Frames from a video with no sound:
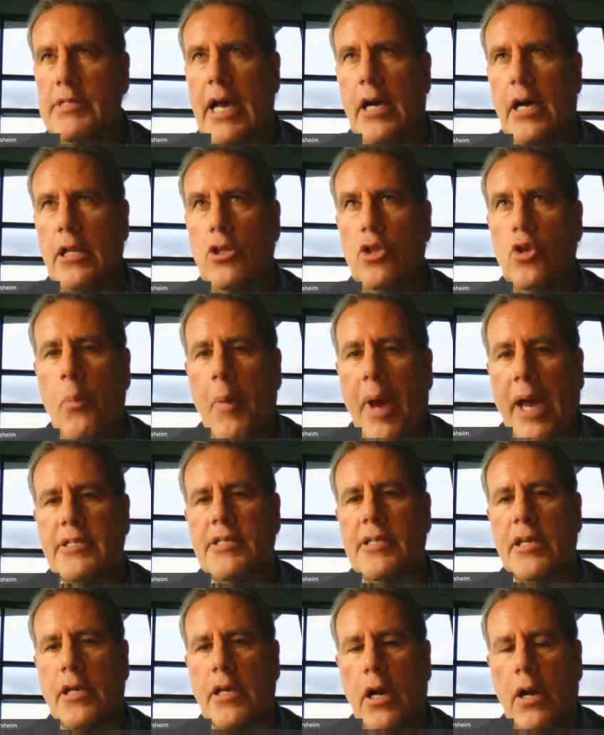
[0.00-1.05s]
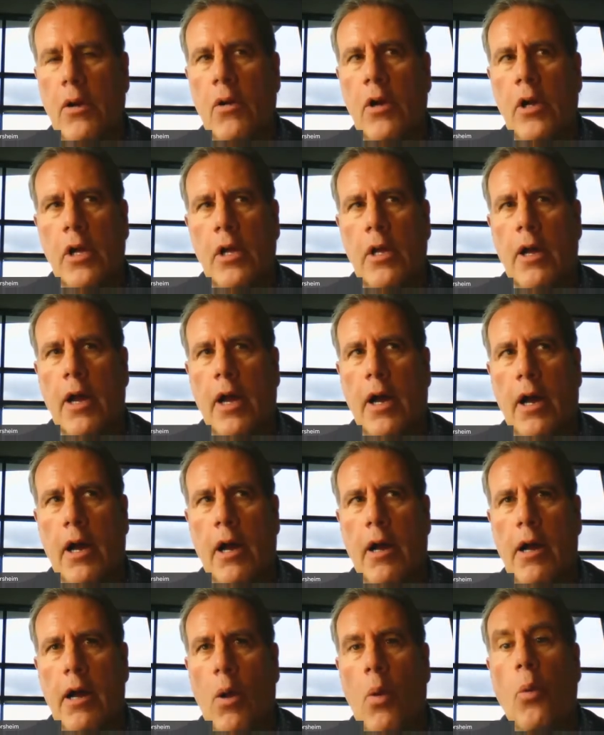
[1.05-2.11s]
Even I was out in New Mexico
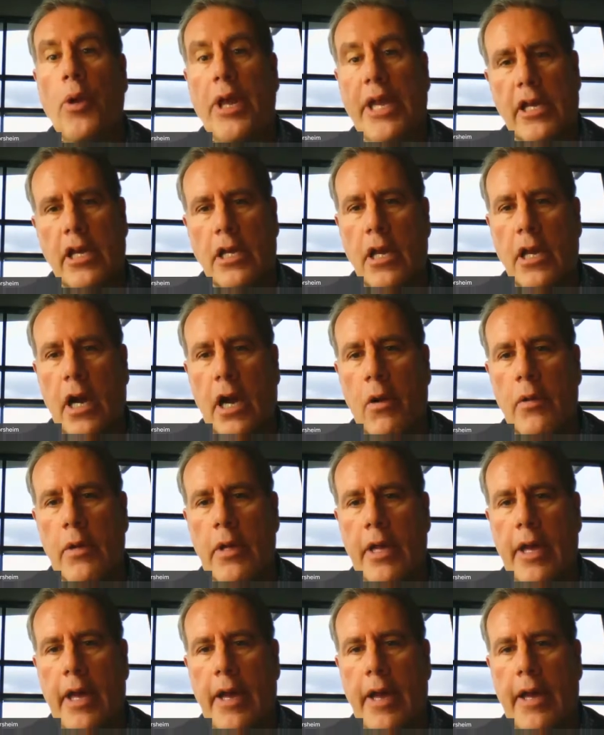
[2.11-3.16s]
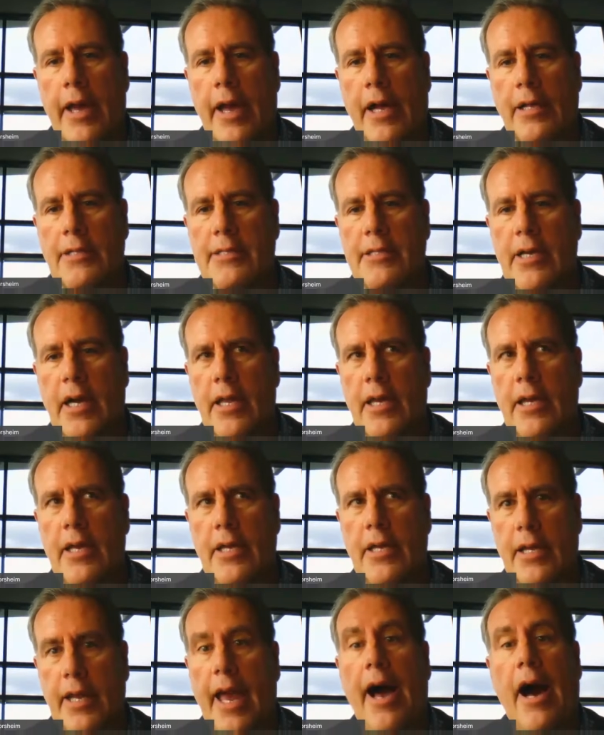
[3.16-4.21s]
uh, a week ago, uh,
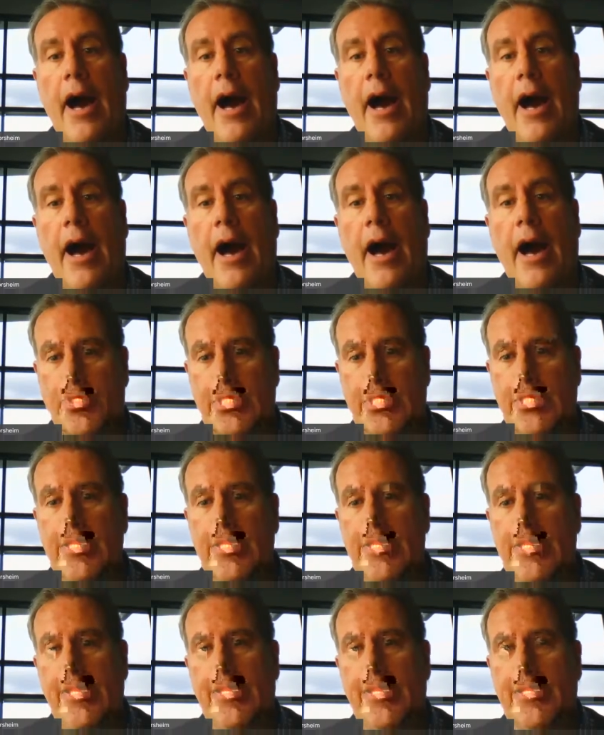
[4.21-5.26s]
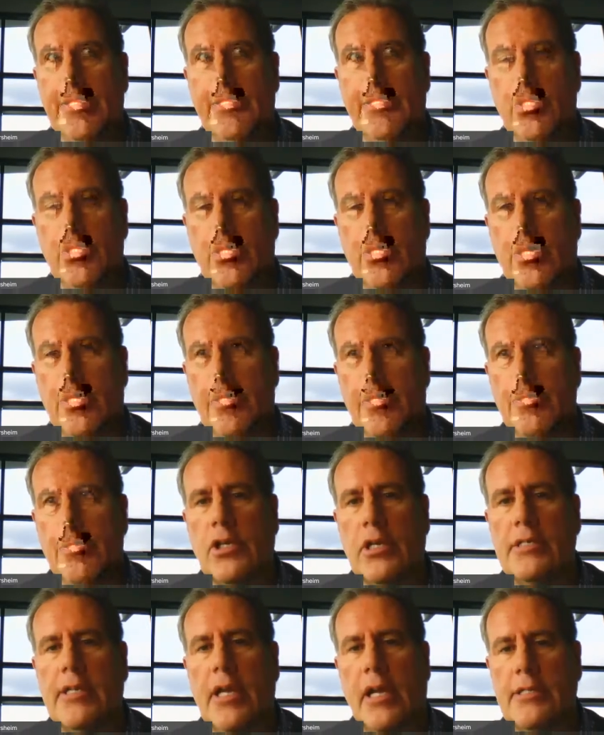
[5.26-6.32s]
outside in Albuquerque, and
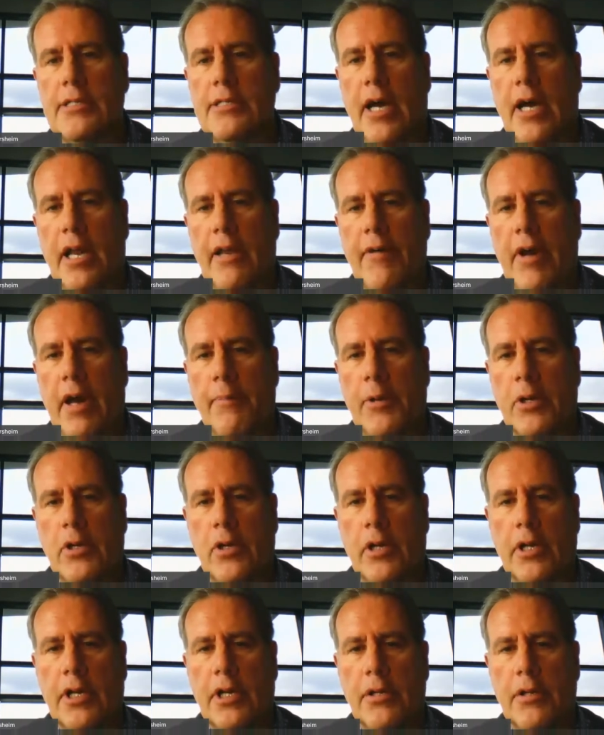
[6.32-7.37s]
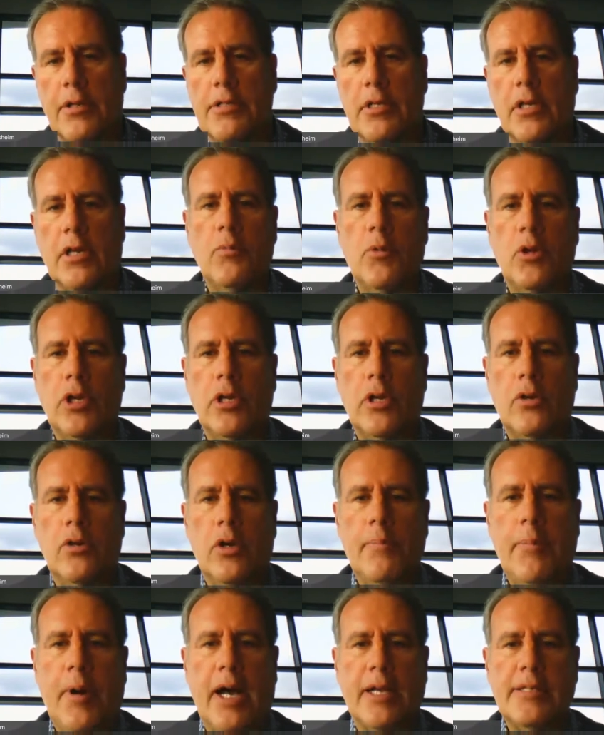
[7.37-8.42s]
uh, just outside of Albuquerque, there's a
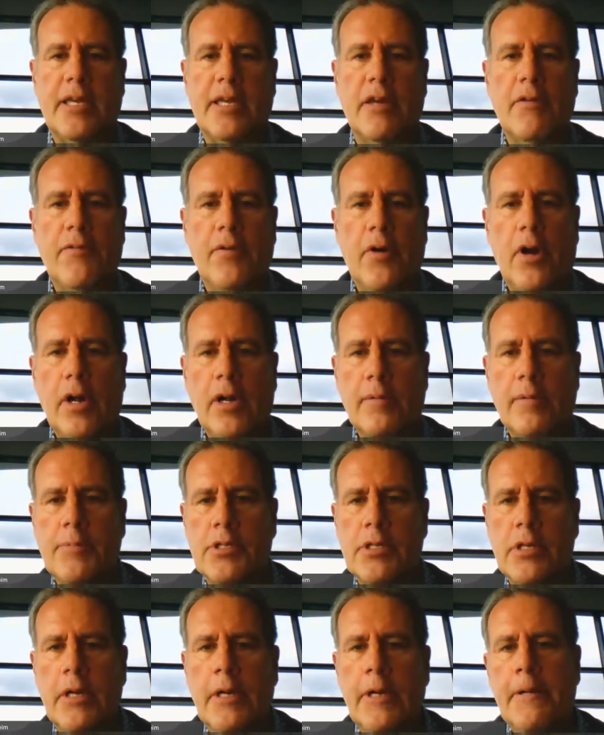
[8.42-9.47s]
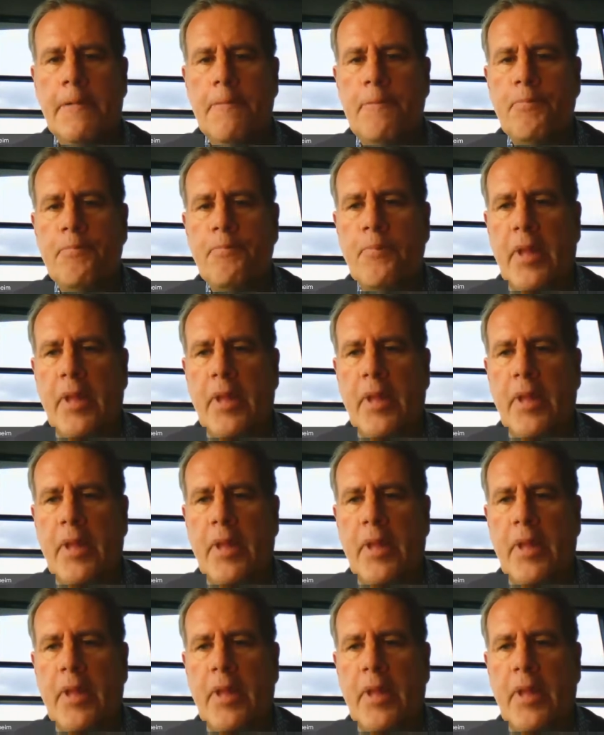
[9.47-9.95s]
community called Bosque Farms,